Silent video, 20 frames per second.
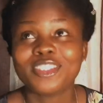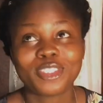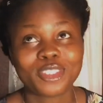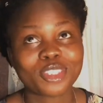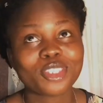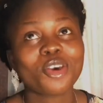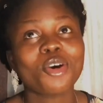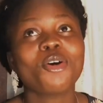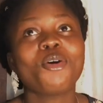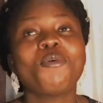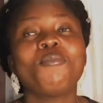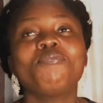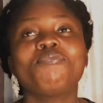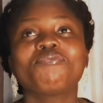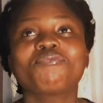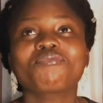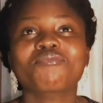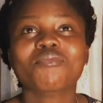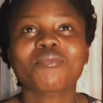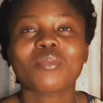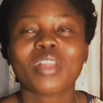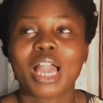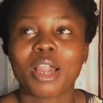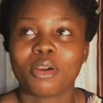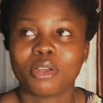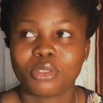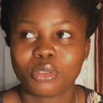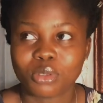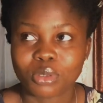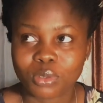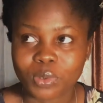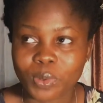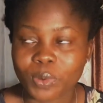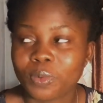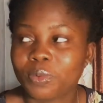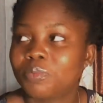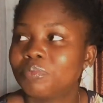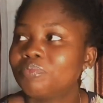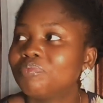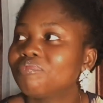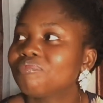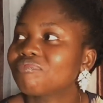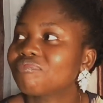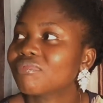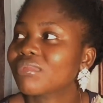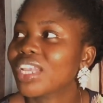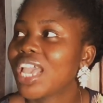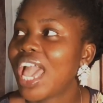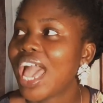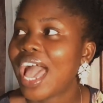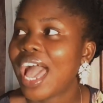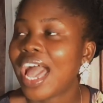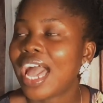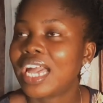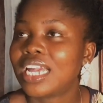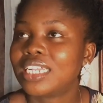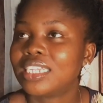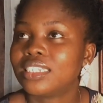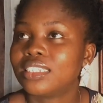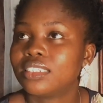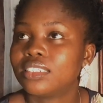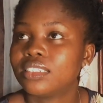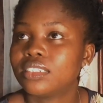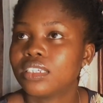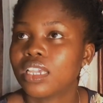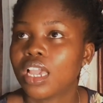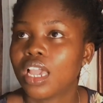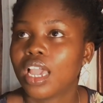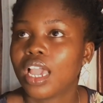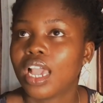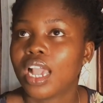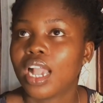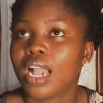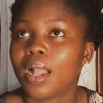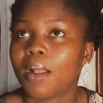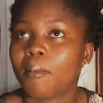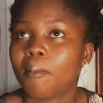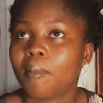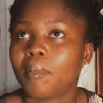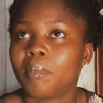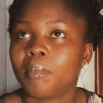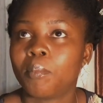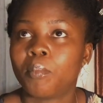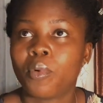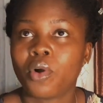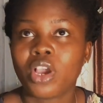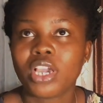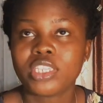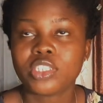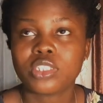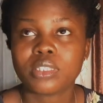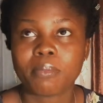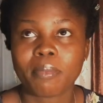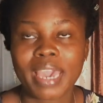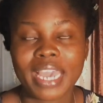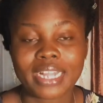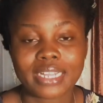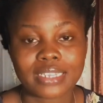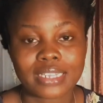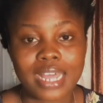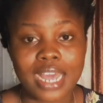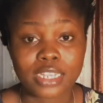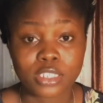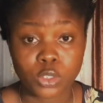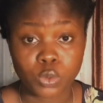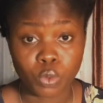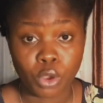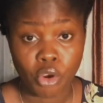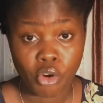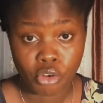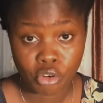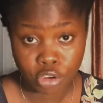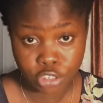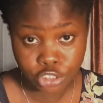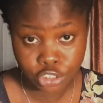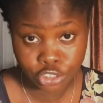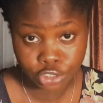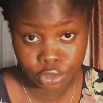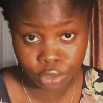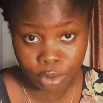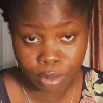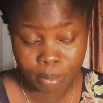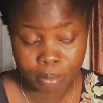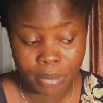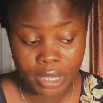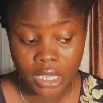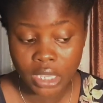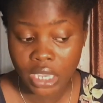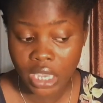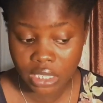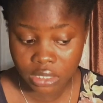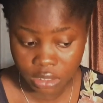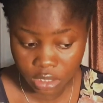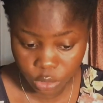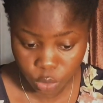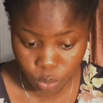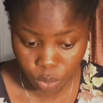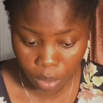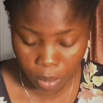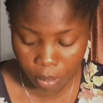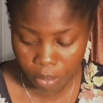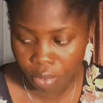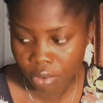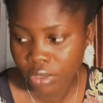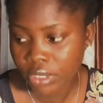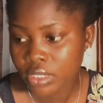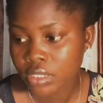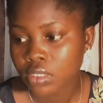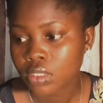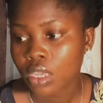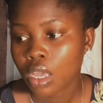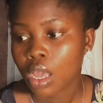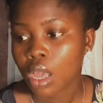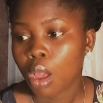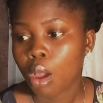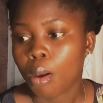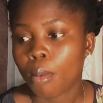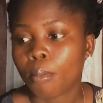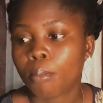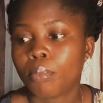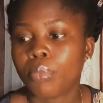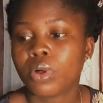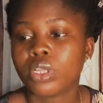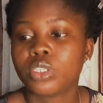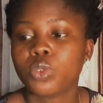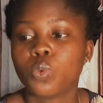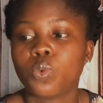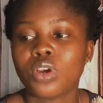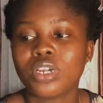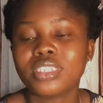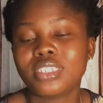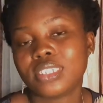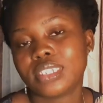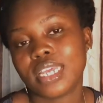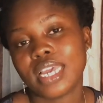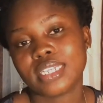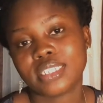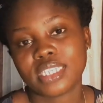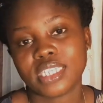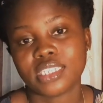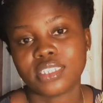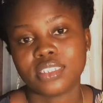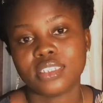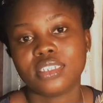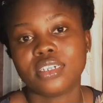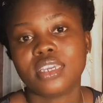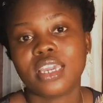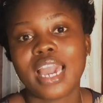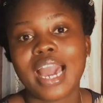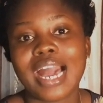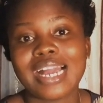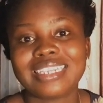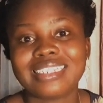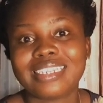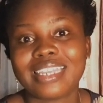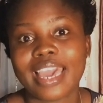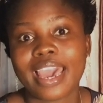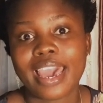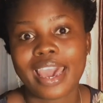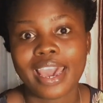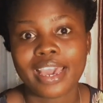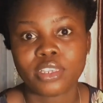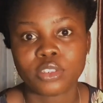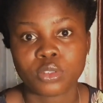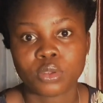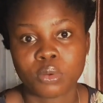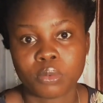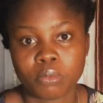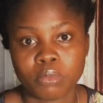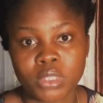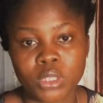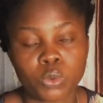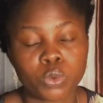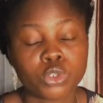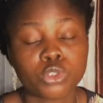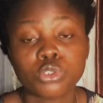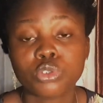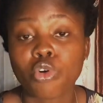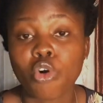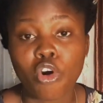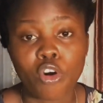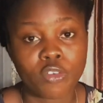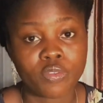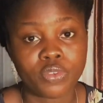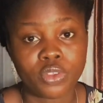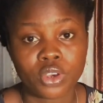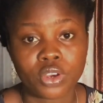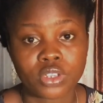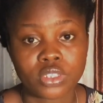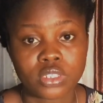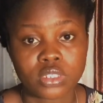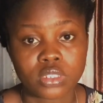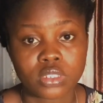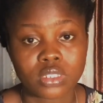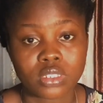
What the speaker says: So I got to school, and boys in my class were crushing on me, SS1 boys. But the ones in SS3 had their eyes on me. It was so obvious,